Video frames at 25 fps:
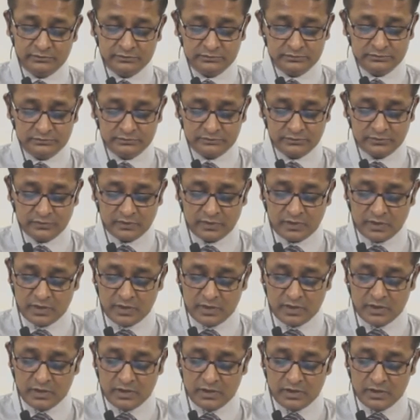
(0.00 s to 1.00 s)

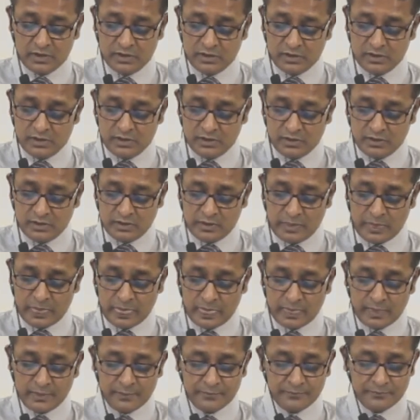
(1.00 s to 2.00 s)

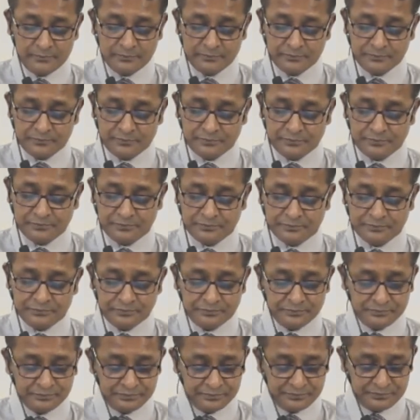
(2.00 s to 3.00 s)

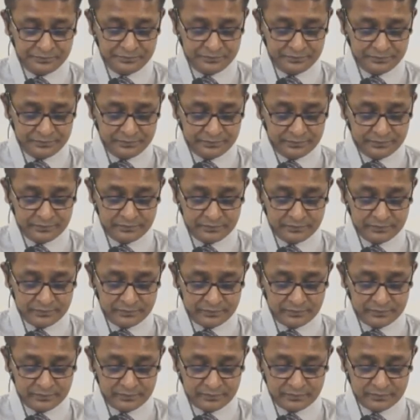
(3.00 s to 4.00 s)

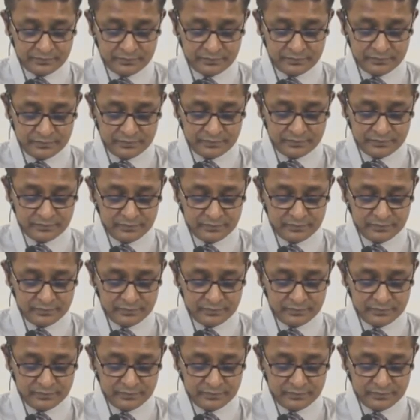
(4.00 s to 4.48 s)
(silence)